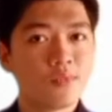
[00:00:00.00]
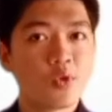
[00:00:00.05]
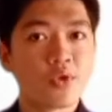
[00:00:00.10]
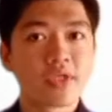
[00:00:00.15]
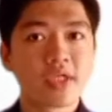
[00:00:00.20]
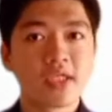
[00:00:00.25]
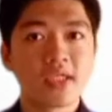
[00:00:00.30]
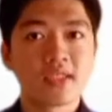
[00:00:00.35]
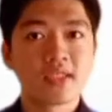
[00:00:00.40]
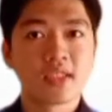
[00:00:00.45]

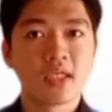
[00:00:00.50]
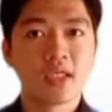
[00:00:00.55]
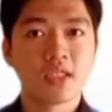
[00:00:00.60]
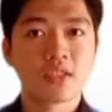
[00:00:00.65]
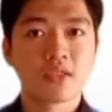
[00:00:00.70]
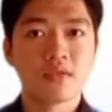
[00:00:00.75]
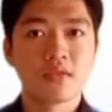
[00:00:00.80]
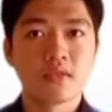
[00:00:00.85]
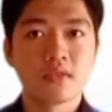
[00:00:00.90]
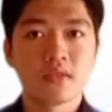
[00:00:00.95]

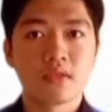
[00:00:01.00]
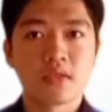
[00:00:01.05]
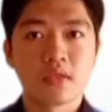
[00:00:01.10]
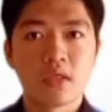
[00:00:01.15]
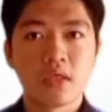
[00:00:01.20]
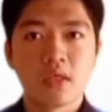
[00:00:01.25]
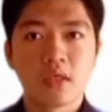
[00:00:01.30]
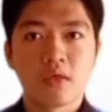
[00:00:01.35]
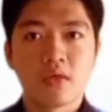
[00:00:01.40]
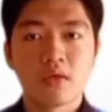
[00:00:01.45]
organizations
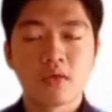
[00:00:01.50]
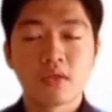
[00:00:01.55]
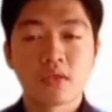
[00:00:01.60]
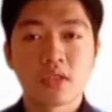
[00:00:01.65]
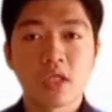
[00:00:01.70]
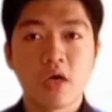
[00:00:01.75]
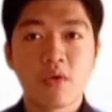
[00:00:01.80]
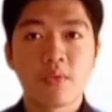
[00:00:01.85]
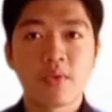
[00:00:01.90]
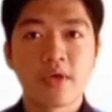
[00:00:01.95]

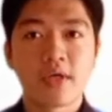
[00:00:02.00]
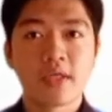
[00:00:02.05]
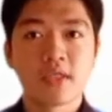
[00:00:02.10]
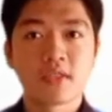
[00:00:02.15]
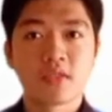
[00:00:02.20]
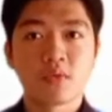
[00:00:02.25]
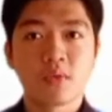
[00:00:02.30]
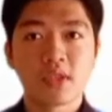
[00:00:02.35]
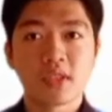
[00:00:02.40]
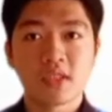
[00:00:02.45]

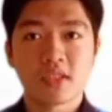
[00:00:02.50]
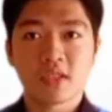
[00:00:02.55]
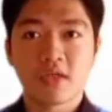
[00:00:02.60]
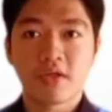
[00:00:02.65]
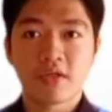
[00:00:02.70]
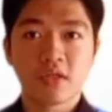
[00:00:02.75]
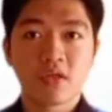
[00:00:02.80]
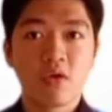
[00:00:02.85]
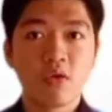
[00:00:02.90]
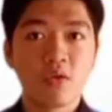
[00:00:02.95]
towards what is
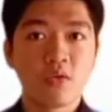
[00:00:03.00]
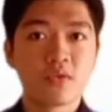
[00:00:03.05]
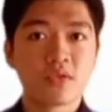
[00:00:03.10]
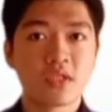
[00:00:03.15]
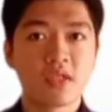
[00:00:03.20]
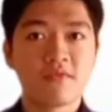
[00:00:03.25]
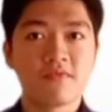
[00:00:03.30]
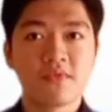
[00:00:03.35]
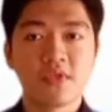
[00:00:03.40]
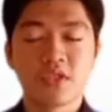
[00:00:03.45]
our goals
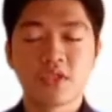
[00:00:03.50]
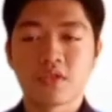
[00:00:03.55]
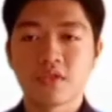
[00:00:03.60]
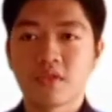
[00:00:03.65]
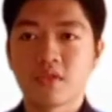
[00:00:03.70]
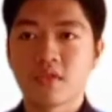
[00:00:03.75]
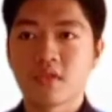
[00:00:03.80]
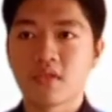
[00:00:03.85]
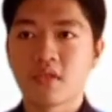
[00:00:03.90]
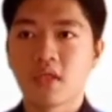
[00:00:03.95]
and
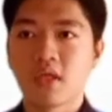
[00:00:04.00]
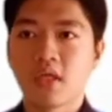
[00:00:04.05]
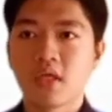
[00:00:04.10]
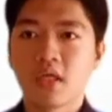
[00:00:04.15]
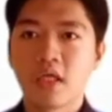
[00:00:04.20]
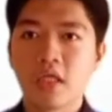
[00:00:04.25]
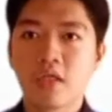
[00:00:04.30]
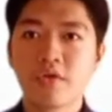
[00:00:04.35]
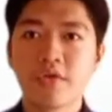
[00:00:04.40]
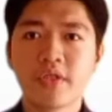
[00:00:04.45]
visions
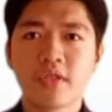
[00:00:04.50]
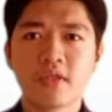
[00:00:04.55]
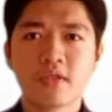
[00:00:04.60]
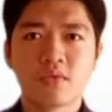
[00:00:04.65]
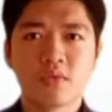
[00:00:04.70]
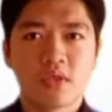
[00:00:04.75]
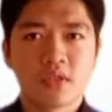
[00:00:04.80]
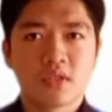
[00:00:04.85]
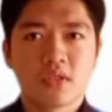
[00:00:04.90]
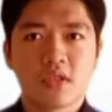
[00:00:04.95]
in order
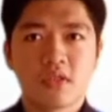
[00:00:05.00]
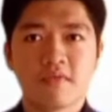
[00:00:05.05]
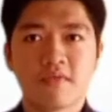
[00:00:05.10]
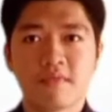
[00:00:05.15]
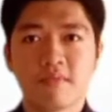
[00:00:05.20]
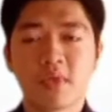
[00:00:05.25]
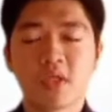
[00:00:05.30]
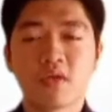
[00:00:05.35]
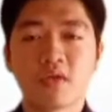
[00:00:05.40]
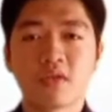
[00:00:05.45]
to
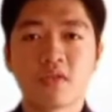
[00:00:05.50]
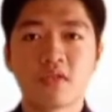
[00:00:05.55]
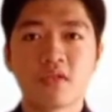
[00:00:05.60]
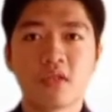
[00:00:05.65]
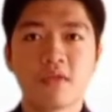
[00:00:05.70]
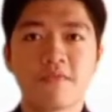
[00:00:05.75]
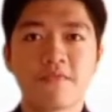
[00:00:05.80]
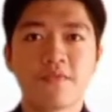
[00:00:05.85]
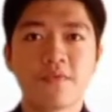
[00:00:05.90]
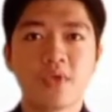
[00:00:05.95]
achieve. Because
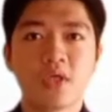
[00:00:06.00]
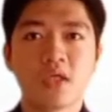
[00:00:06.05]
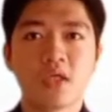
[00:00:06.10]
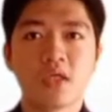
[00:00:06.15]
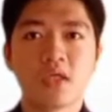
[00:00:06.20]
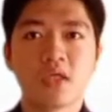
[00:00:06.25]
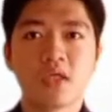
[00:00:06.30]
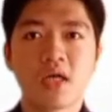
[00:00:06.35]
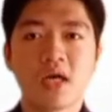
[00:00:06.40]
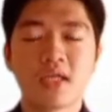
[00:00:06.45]
if
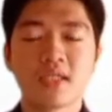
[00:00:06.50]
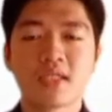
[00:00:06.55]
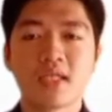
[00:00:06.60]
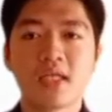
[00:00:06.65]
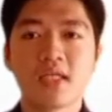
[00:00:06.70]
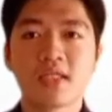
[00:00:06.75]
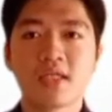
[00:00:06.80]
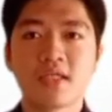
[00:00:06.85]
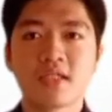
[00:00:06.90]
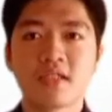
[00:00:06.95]
we as
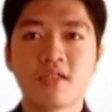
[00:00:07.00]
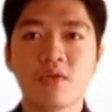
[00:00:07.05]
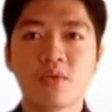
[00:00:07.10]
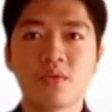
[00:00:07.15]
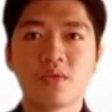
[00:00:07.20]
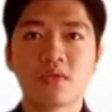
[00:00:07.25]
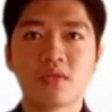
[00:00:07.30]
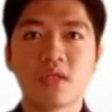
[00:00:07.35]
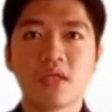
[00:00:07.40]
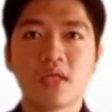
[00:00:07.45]
leaders
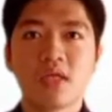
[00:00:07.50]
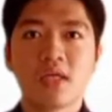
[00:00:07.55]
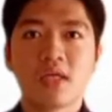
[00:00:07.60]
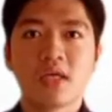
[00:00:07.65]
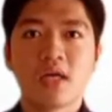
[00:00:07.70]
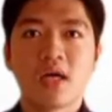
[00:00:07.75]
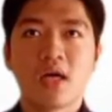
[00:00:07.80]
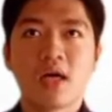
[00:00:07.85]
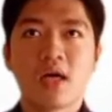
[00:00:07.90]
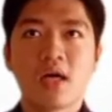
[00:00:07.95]
don't
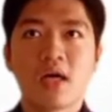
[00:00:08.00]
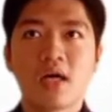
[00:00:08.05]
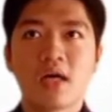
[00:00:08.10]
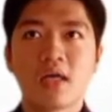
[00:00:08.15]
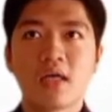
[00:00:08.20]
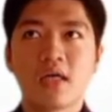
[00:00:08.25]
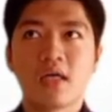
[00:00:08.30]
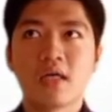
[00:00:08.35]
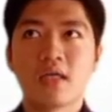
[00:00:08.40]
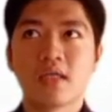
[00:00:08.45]

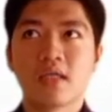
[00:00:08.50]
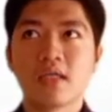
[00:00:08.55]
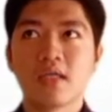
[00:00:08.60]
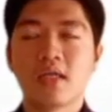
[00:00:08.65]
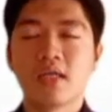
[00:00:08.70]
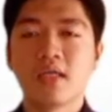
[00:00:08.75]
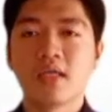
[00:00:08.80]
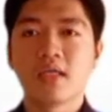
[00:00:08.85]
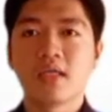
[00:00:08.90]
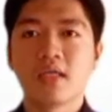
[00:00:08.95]

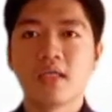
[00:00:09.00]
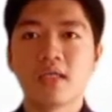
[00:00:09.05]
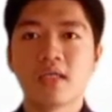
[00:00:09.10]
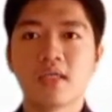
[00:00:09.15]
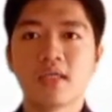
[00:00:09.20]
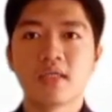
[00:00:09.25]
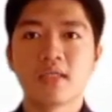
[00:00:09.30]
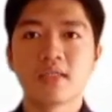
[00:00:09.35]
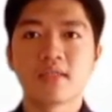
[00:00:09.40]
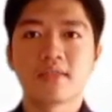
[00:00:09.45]
really
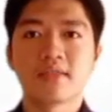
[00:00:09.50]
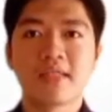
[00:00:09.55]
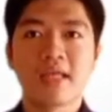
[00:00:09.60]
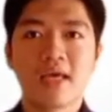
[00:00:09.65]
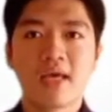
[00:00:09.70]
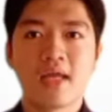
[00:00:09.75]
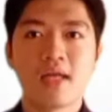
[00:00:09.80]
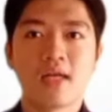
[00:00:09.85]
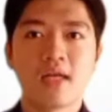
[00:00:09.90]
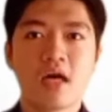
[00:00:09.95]

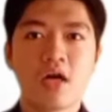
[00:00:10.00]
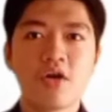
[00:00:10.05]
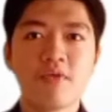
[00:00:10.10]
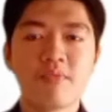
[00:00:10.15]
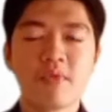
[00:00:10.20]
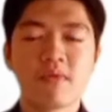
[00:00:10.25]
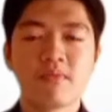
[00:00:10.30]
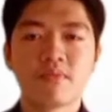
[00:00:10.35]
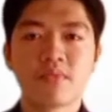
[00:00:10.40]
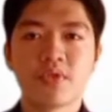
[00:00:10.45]
tell our
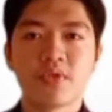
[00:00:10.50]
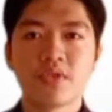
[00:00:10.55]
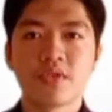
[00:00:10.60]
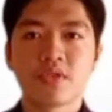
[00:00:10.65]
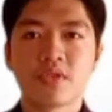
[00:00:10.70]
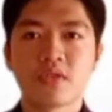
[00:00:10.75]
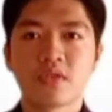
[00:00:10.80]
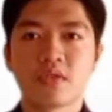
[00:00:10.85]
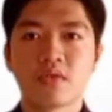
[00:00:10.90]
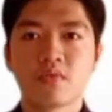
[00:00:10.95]

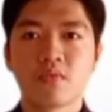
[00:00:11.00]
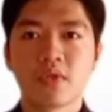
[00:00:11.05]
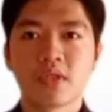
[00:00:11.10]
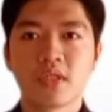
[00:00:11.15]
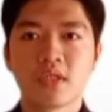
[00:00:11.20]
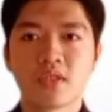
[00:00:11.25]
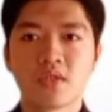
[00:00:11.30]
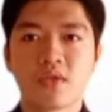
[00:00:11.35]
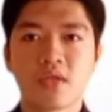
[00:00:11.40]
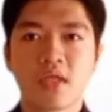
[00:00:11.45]
members what
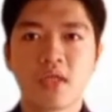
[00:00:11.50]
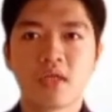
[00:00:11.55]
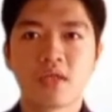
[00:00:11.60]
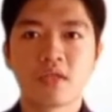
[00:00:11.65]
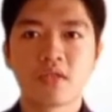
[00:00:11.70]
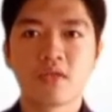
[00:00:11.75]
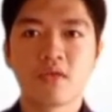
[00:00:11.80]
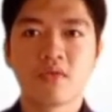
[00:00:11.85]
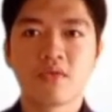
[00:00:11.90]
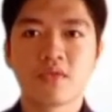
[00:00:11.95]
is really our
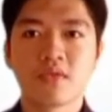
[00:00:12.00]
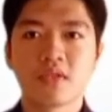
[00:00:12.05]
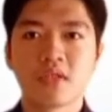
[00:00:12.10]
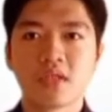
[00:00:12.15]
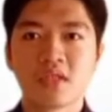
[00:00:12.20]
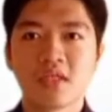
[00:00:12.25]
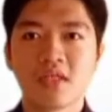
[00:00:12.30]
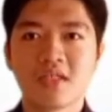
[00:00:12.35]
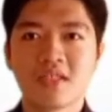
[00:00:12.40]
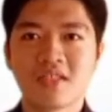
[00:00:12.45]
goals,
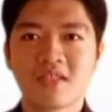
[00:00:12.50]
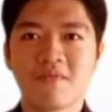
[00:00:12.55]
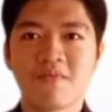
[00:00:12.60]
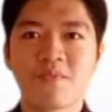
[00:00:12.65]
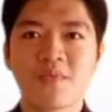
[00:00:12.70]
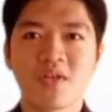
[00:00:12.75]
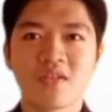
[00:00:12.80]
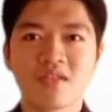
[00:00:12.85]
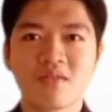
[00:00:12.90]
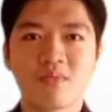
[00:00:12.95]
that is
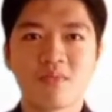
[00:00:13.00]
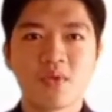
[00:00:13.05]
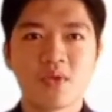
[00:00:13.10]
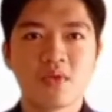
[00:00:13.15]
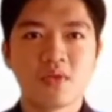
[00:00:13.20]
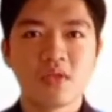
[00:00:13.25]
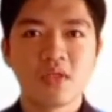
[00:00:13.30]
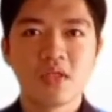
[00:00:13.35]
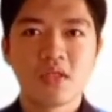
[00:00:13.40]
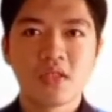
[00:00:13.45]

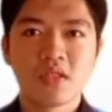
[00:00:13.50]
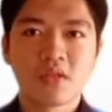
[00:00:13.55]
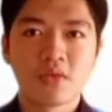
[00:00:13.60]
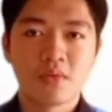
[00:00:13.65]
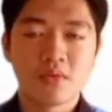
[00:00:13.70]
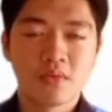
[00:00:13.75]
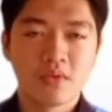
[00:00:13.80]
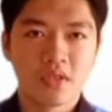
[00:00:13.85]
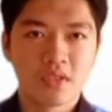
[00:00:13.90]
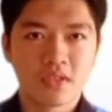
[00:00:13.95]
impossible
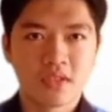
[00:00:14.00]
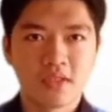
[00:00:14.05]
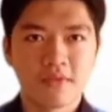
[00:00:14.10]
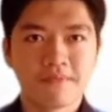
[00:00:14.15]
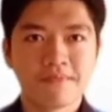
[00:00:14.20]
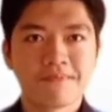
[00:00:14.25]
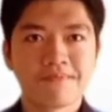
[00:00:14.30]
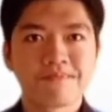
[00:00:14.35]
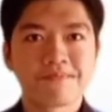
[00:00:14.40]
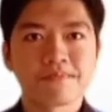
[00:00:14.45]
to
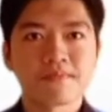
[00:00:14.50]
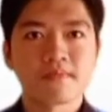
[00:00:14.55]
achieve.